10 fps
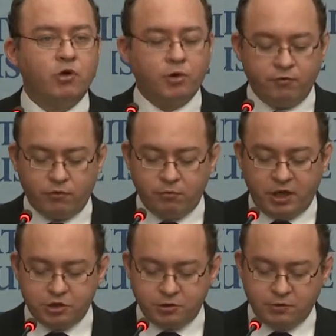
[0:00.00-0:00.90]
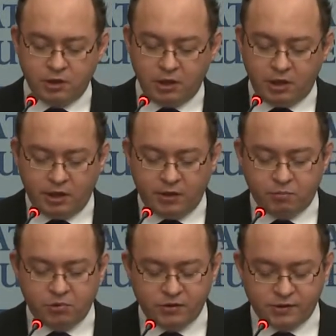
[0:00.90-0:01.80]
rocky formation in the
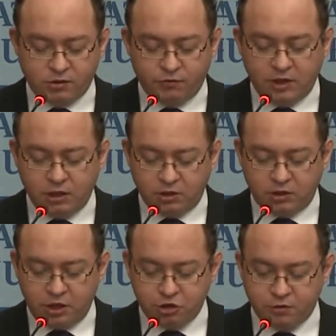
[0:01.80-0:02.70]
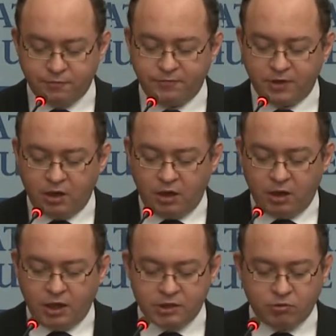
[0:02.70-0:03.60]
process of delimitation,
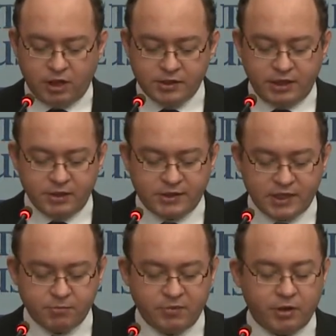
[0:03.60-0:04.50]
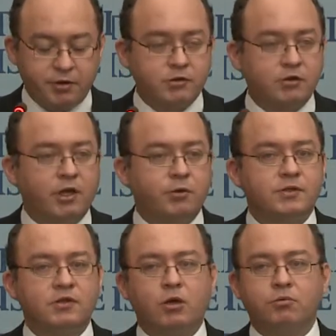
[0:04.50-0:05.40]
as well as the assessment that there
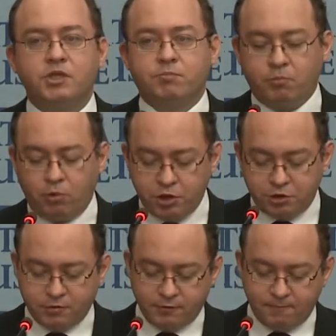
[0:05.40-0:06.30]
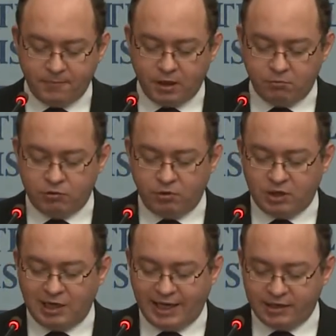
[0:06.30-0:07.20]
was no disproportion between
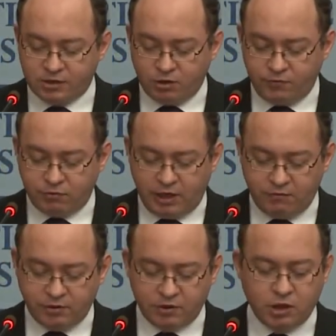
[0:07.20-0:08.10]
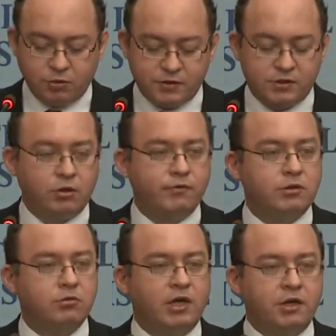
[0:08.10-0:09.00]
the lengths of the relevant coasts of the
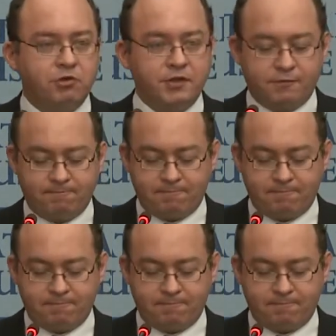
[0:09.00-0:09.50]
2 countries.